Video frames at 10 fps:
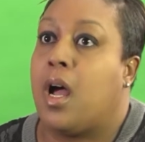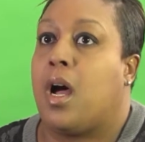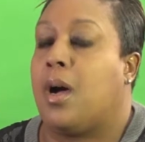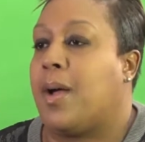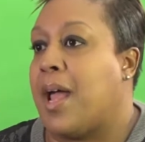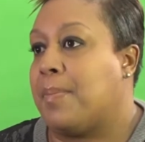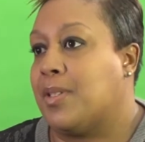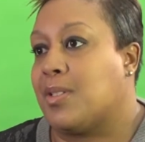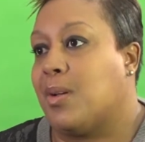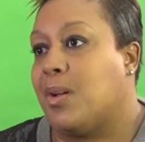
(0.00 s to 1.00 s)
Oh,
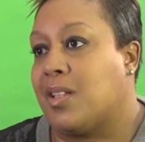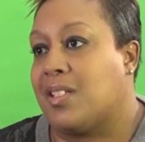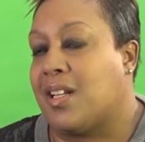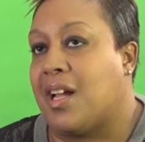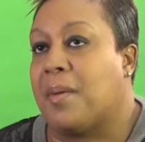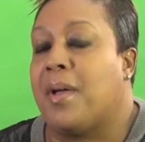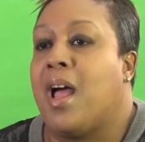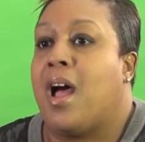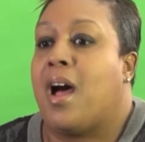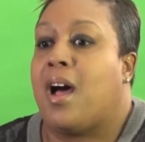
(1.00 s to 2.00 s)
happens all the time.
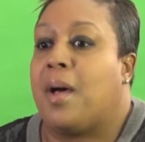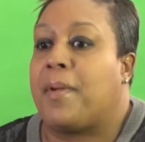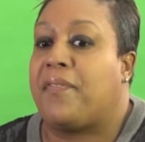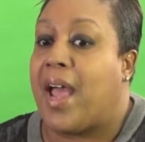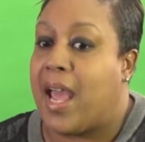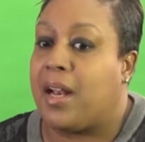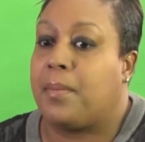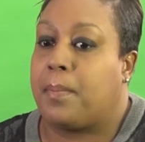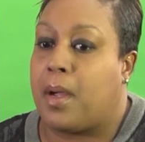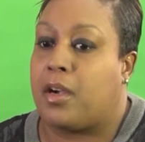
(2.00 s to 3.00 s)
If I had
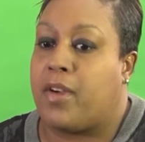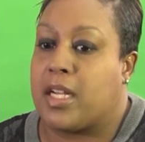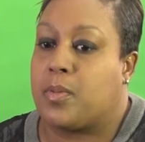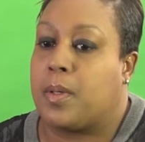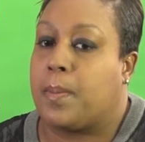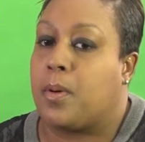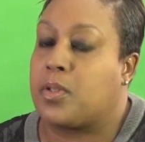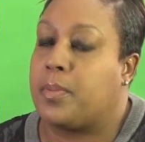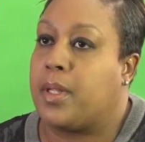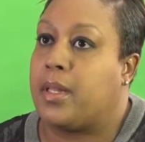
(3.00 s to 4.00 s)
a graduate
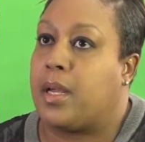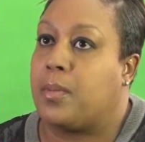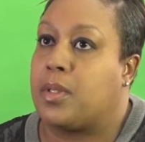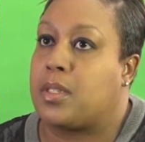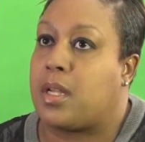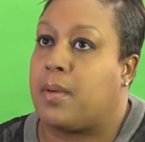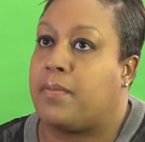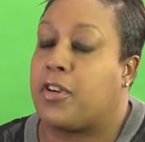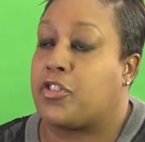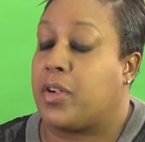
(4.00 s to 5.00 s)
approach me that was
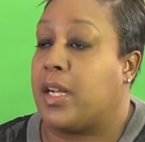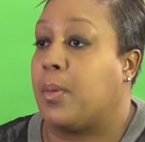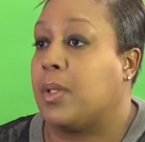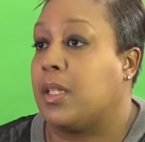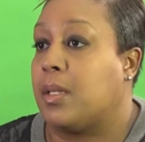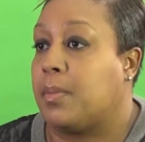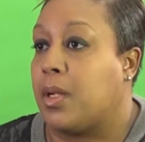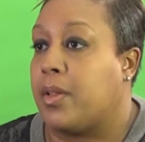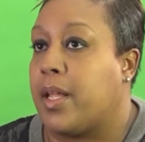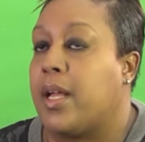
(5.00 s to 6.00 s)
frustrated, I would let them
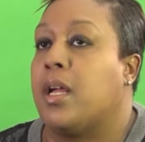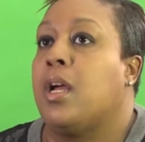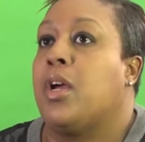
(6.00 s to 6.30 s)
know that